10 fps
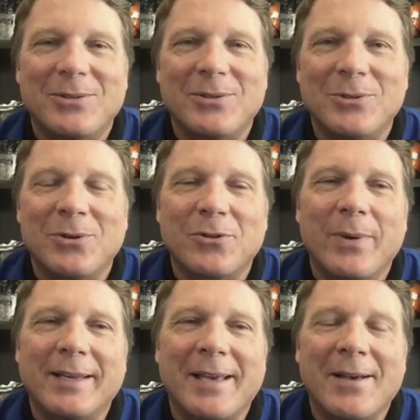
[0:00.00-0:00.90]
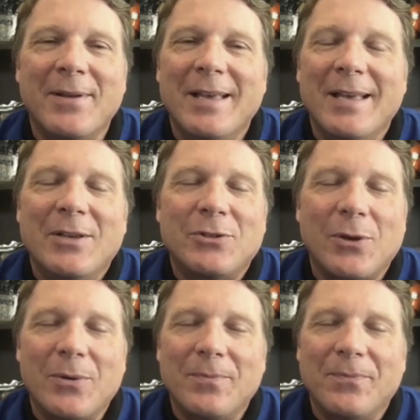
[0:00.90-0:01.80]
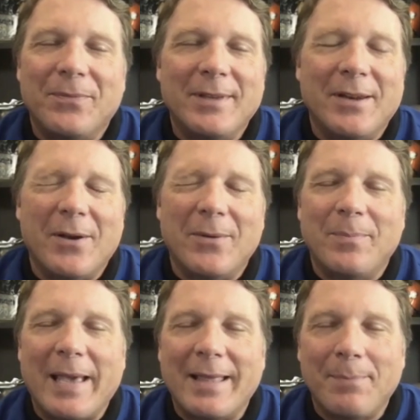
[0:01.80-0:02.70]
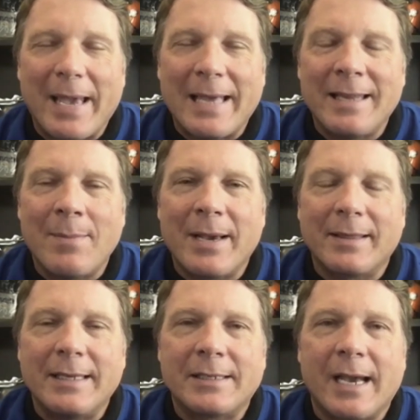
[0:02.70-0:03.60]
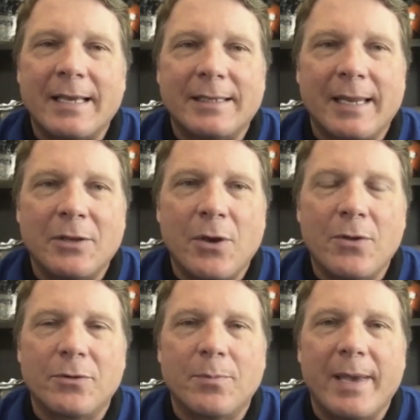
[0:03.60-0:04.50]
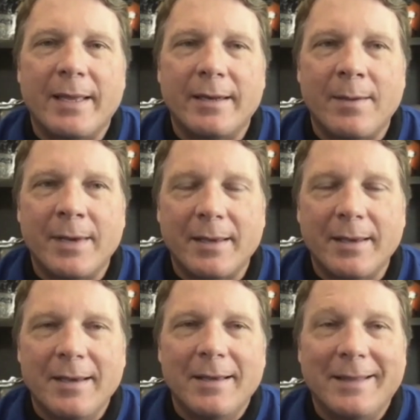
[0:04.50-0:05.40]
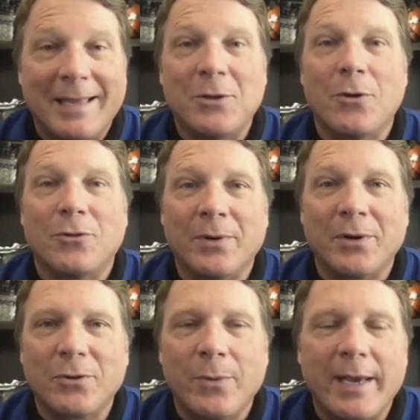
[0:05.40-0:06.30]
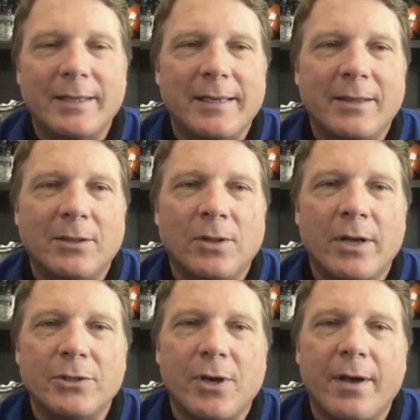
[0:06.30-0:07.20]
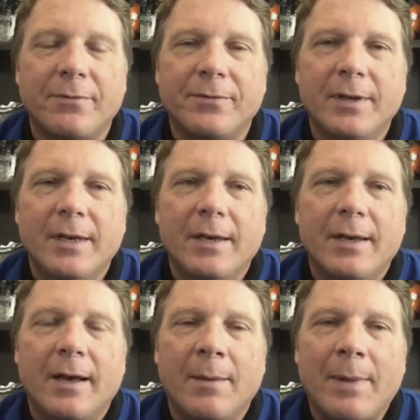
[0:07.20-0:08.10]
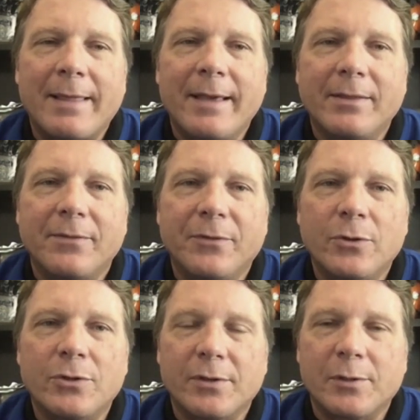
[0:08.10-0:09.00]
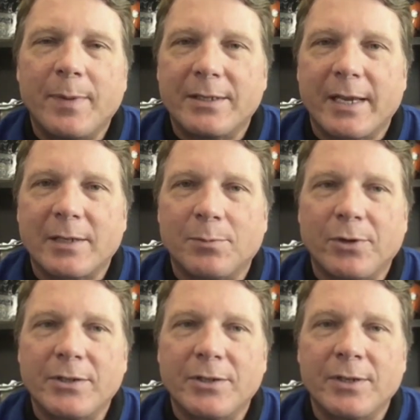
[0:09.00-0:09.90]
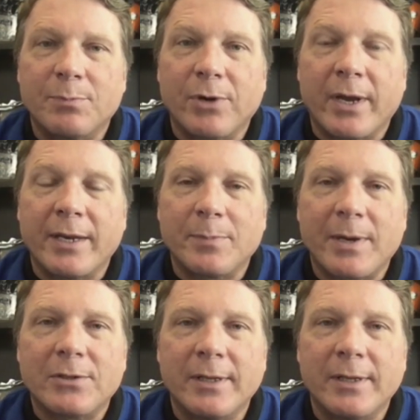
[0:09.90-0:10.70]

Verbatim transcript: there's an earthquake now." So, you know, pa- pandemic, these guys had to go through pandemic. They had to go through an earthquake to get the launch off. Um, I think the future of space exploration is bright, especially